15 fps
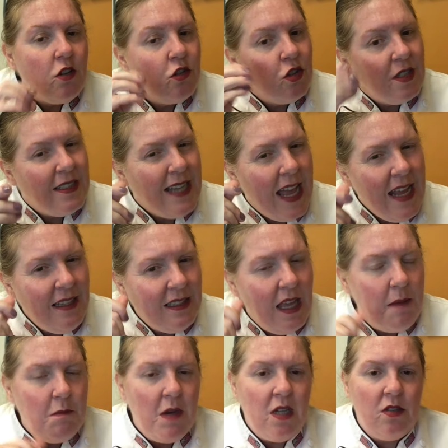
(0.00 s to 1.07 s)
You should taste
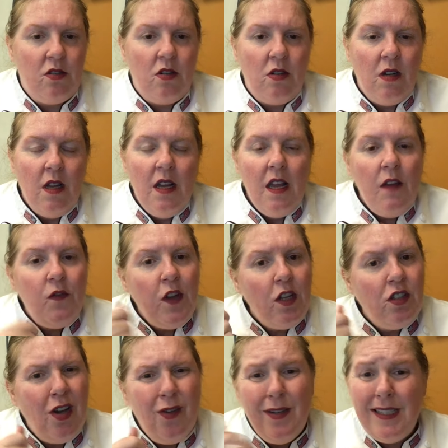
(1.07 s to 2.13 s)
that mustard. If you
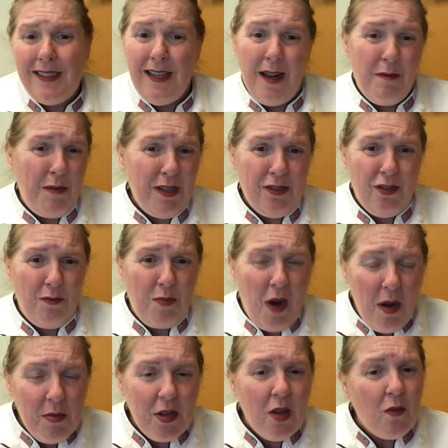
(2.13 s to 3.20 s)
don't, it's not a mustard
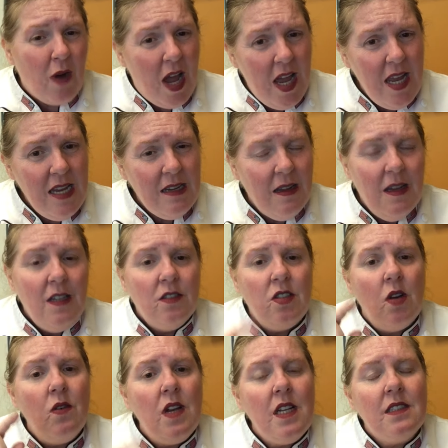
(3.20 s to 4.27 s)
barbecue, right?
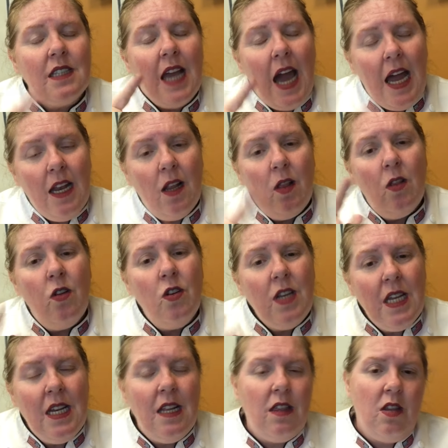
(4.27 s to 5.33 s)
So it's kind of
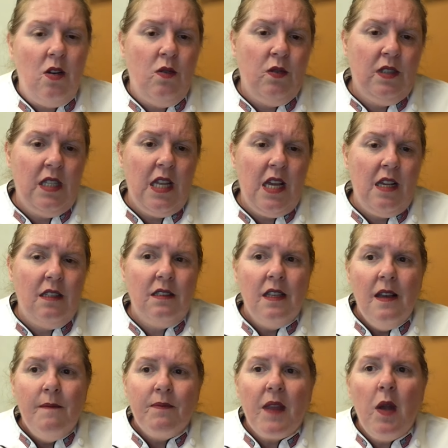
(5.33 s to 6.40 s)
looking at those things
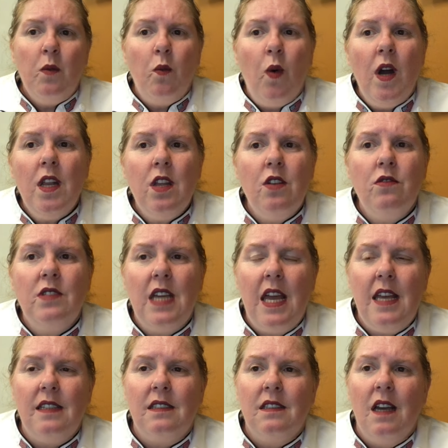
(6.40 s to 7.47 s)
and what do you
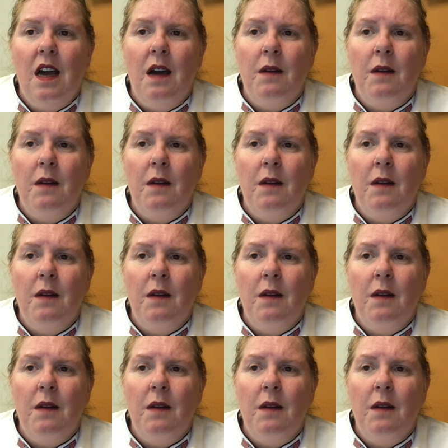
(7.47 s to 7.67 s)
taste.